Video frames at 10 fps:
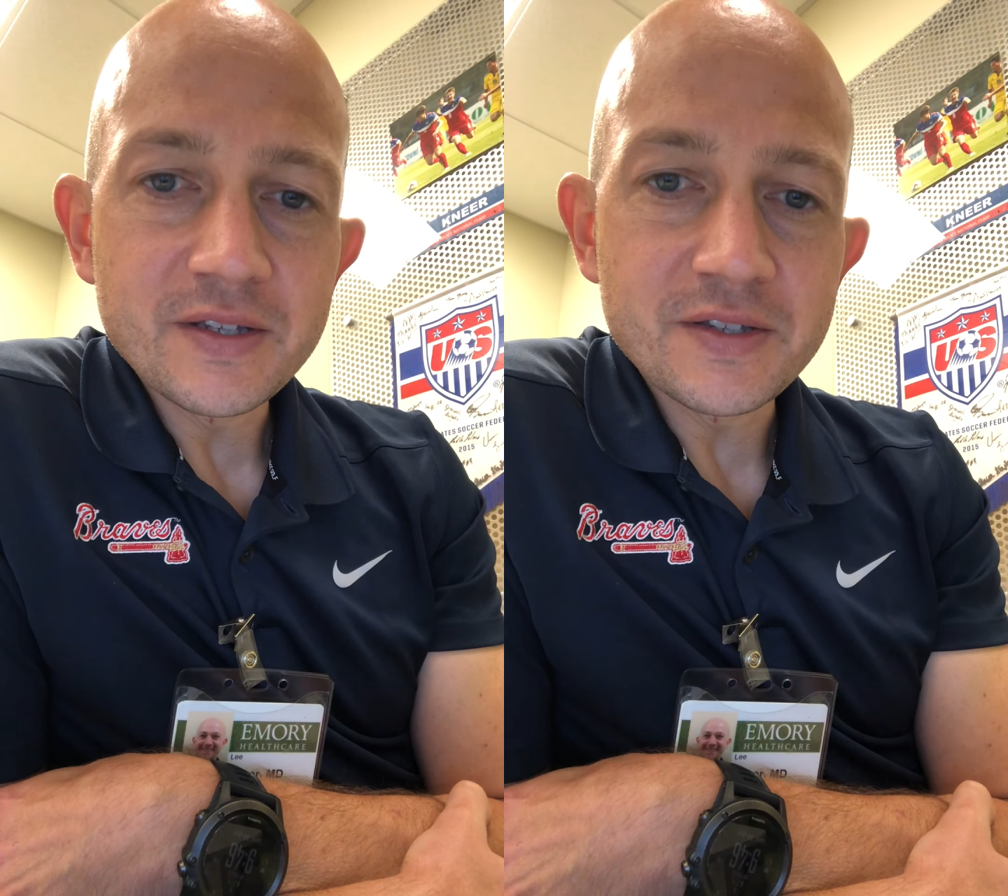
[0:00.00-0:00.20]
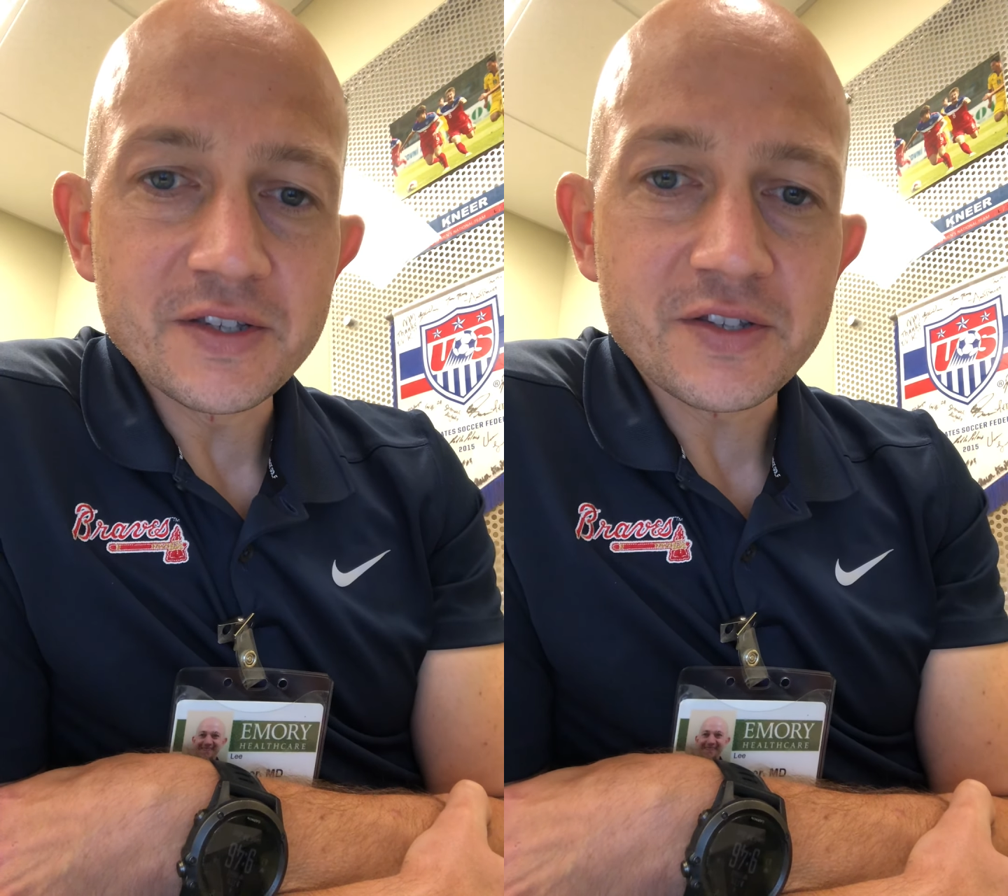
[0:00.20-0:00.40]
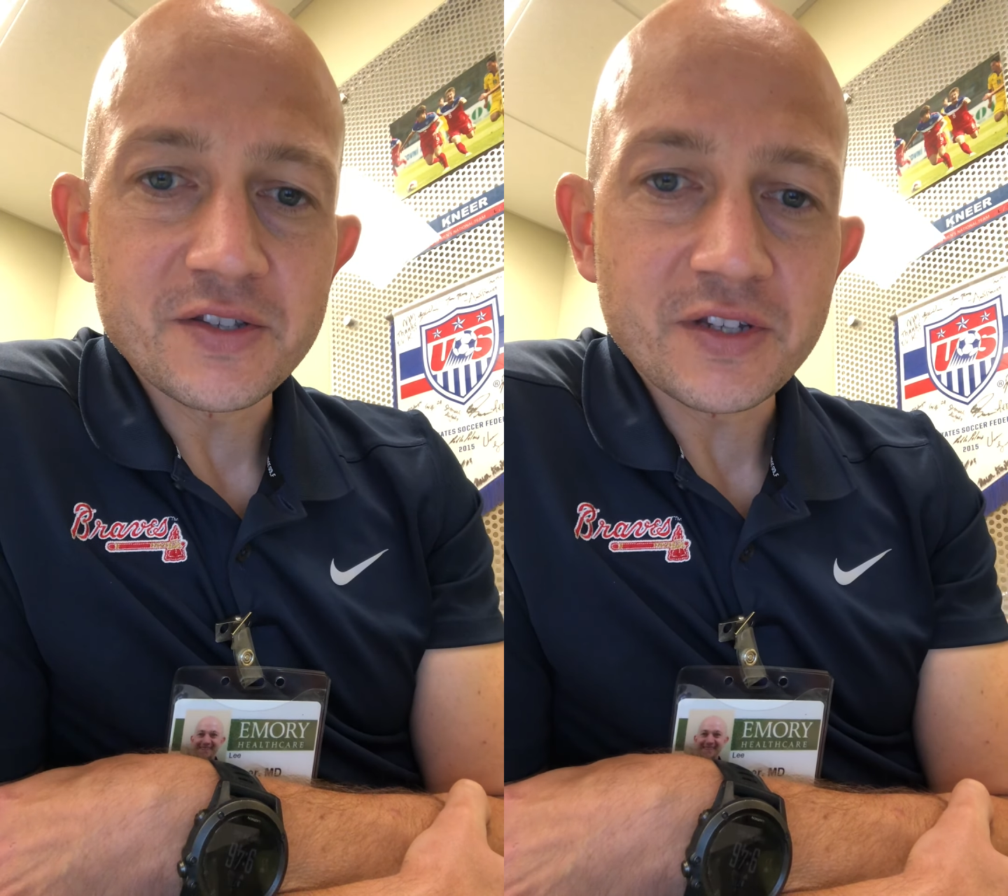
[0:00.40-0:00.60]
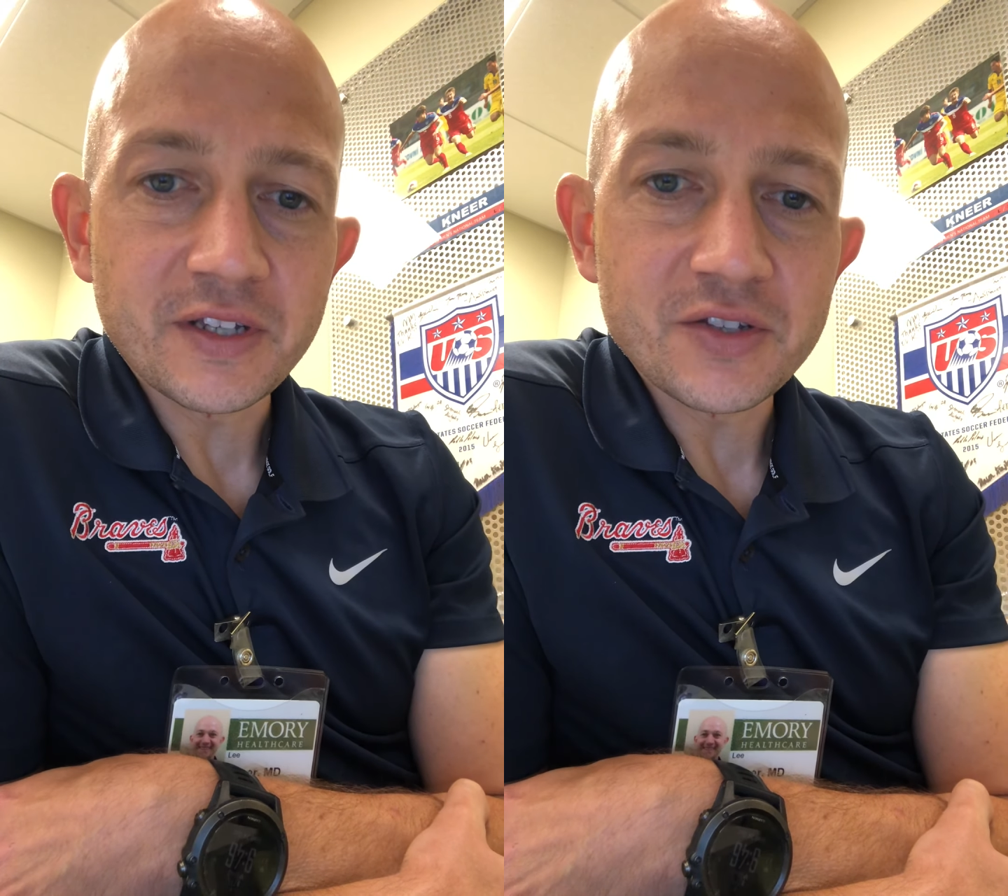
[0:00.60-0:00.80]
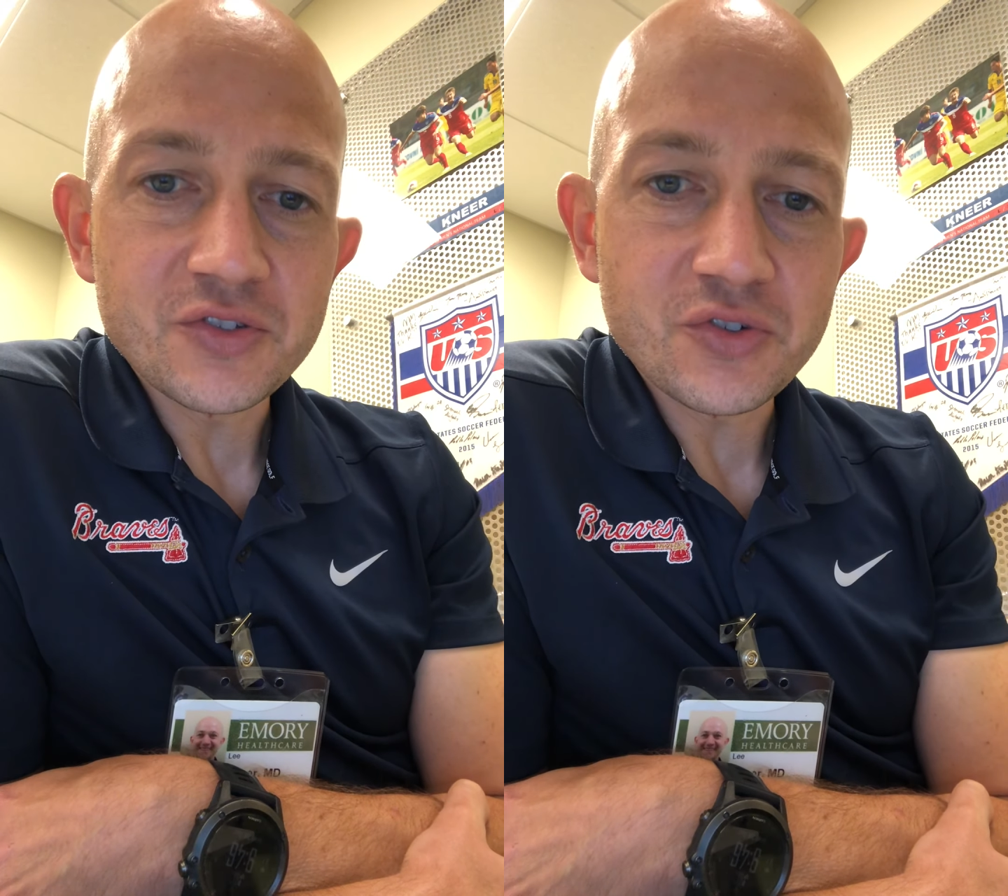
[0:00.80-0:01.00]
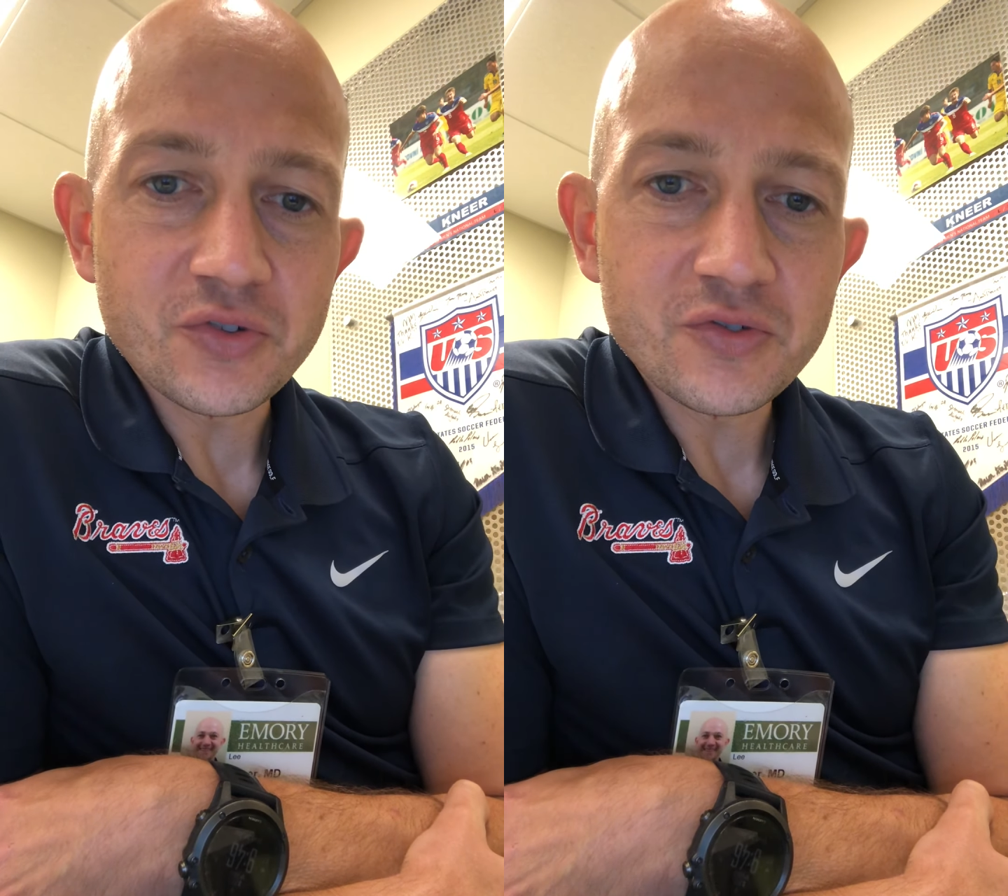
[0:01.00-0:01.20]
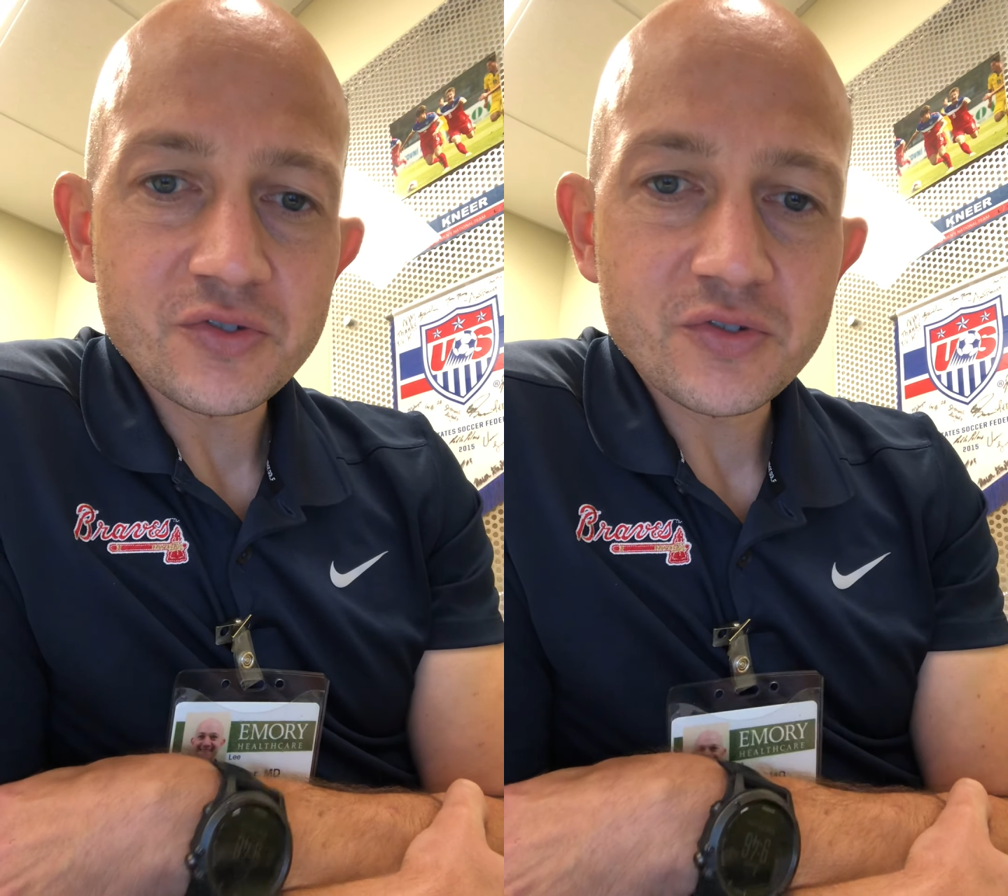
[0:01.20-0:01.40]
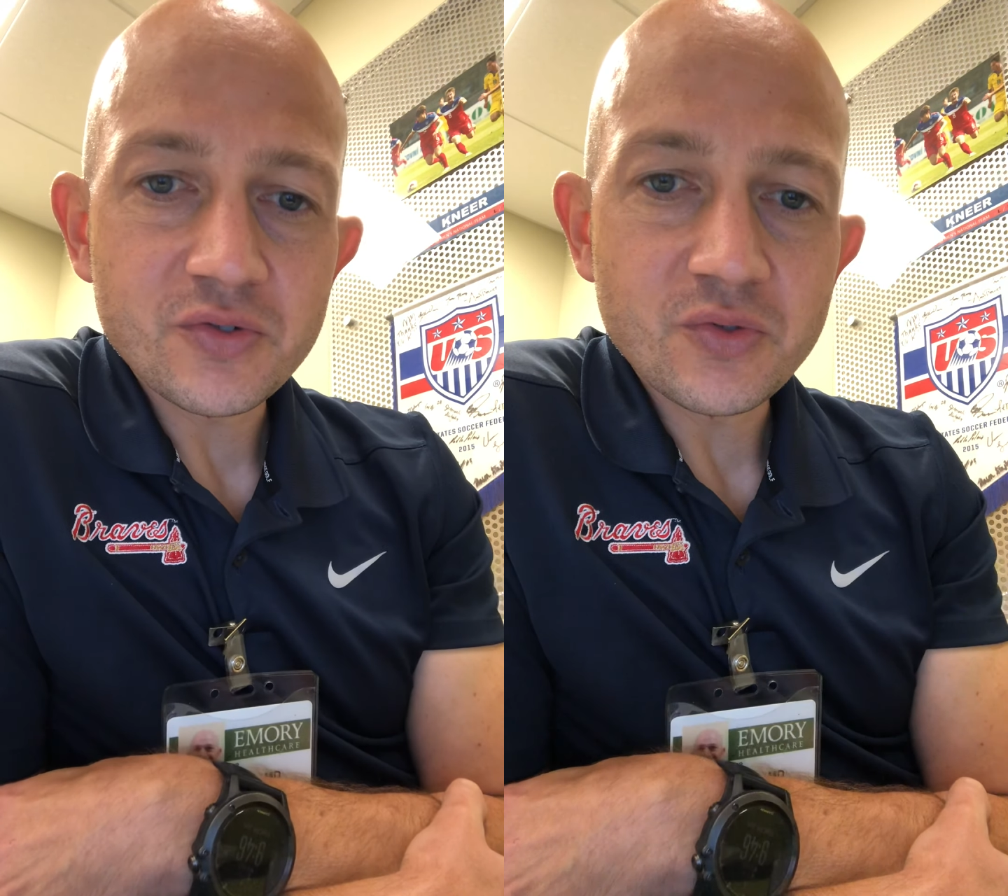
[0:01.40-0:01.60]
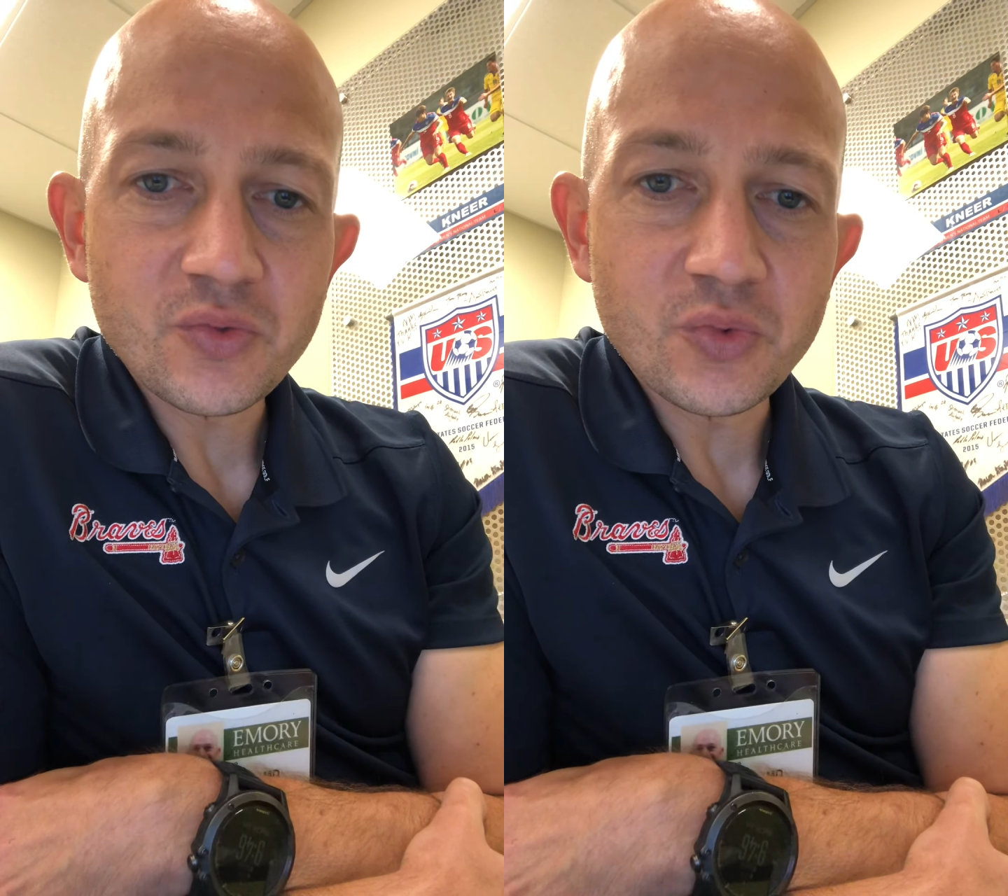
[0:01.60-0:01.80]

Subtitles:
distancing concerns,